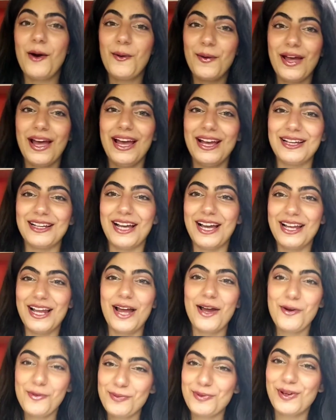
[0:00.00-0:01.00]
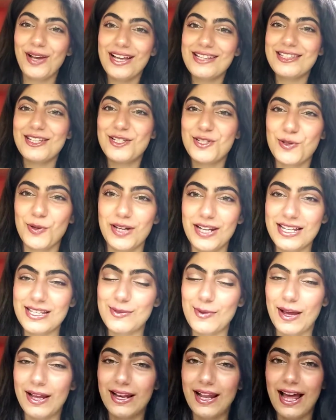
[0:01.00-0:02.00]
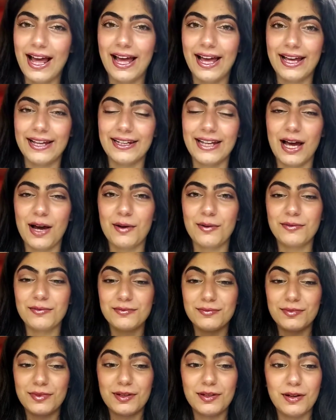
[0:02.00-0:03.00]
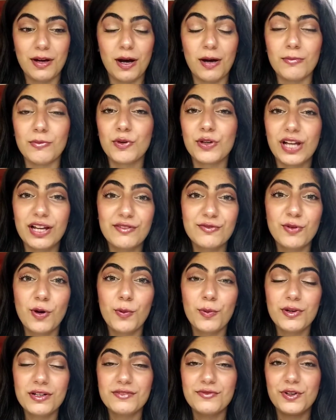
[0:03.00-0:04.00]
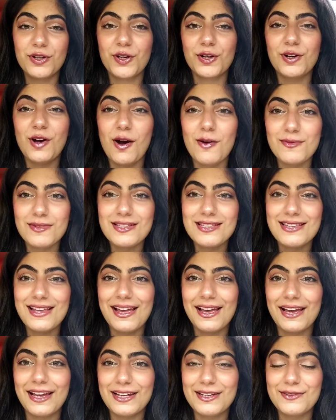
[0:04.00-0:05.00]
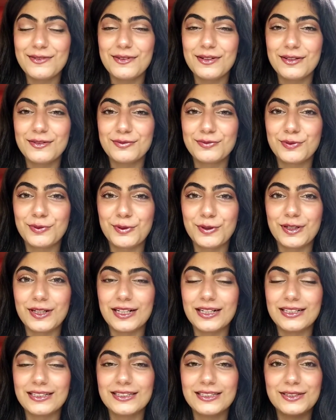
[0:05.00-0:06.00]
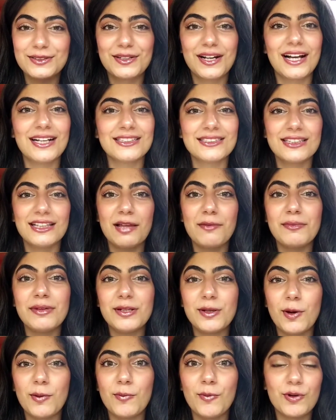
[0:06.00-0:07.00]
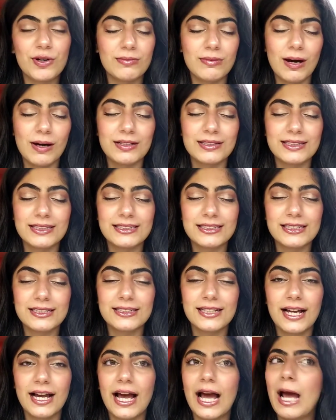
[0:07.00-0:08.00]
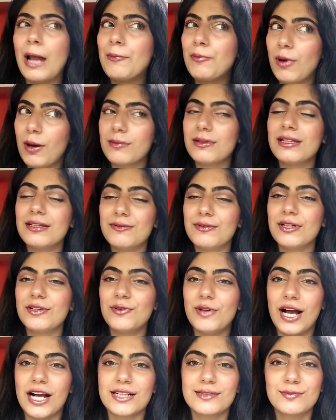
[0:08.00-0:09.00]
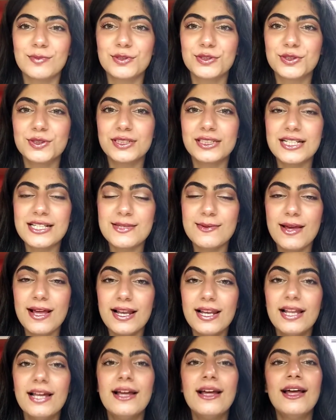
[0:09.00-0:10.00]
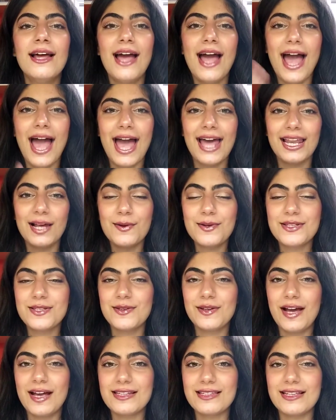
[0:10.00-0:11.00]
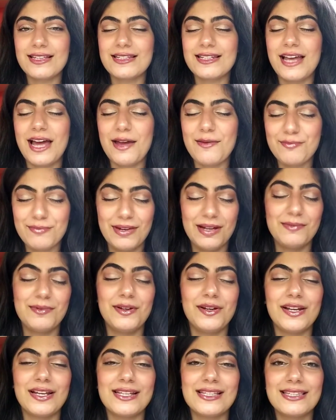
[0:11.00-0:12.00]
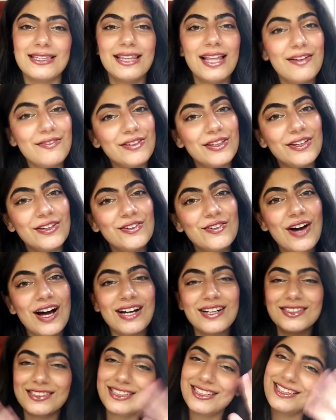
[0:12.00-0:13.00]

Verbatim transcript: okay and i hope you guys enjoyed as well and um um, looking forward for your comments and for you guys to let me know more about it and probably we'll react more to it as well and I will see you guys next time bye berries love you aku